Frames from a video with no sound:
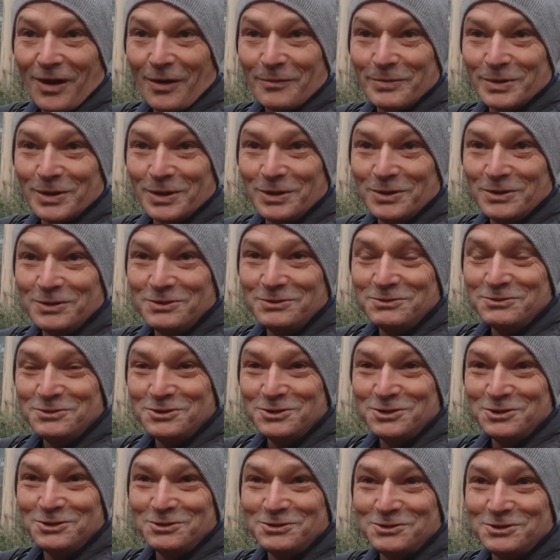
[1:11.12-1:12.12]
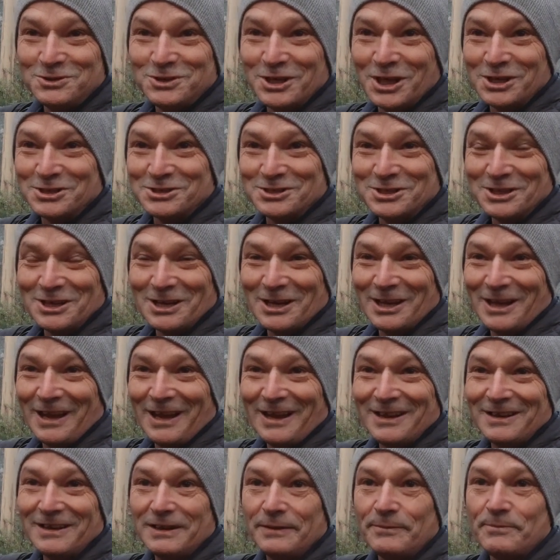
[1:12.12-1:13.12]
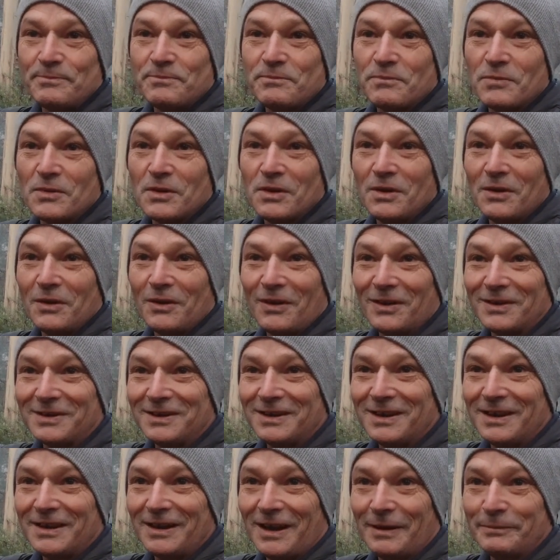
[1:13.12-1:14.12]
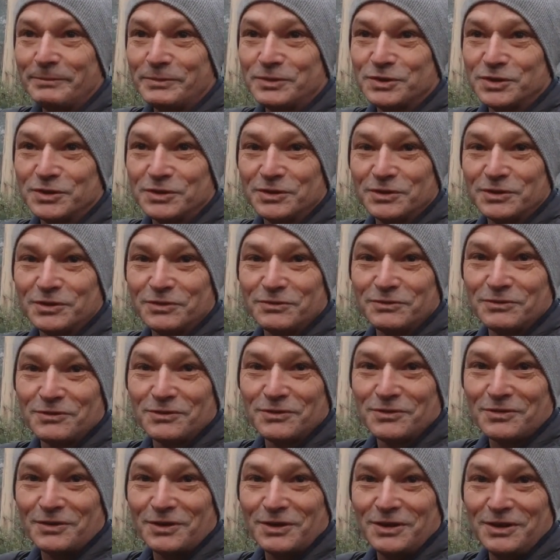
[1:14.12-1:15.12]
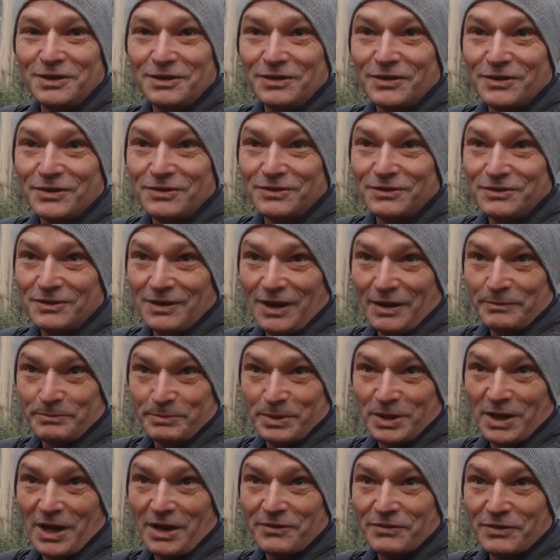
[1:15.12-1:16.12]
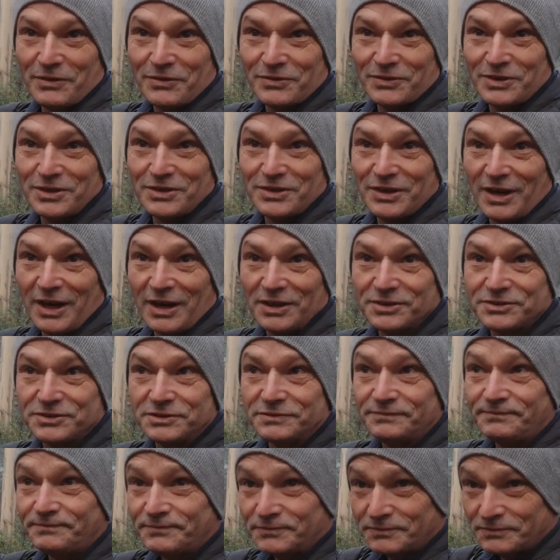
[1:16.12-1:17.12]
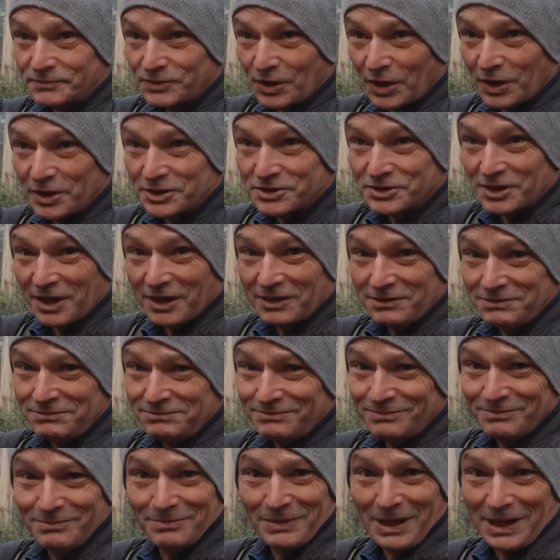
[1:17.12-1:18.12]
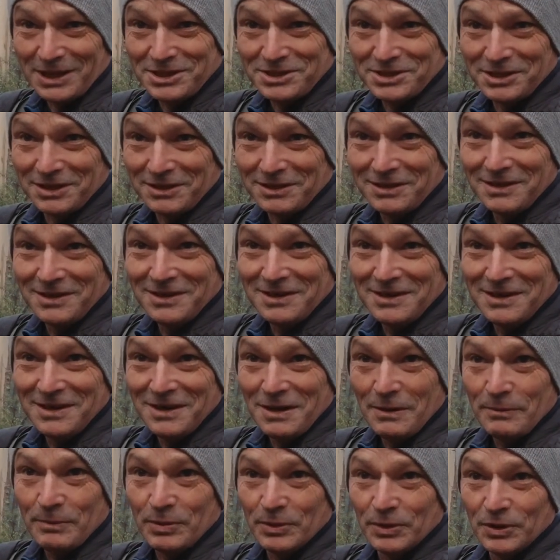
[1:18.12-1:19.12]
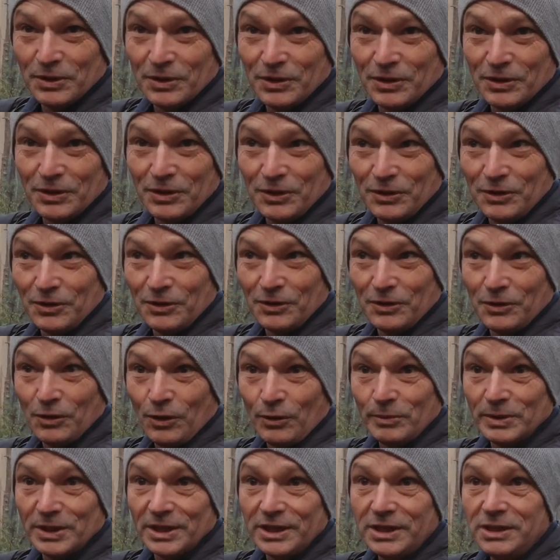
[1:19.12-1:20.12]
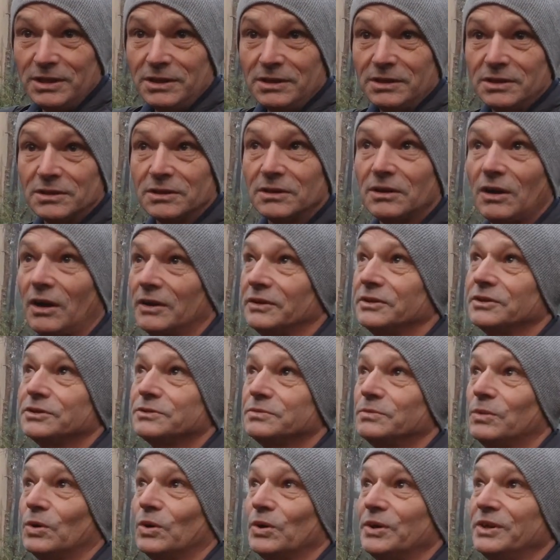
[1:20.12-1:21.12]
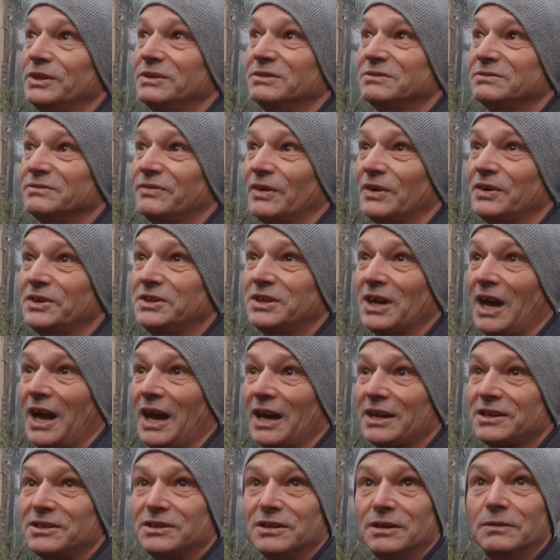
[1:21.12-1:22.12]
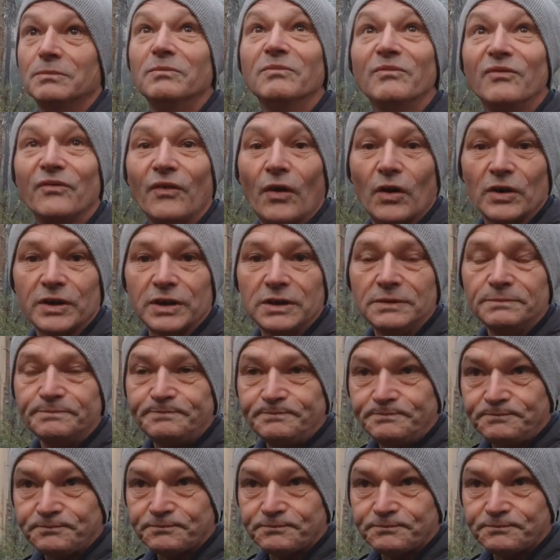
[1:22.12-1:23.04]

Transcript: I've been testing it out. I can get up to a bit over 3000 ISO, amazing. But normally, like this morning, very dark, dim, foggy,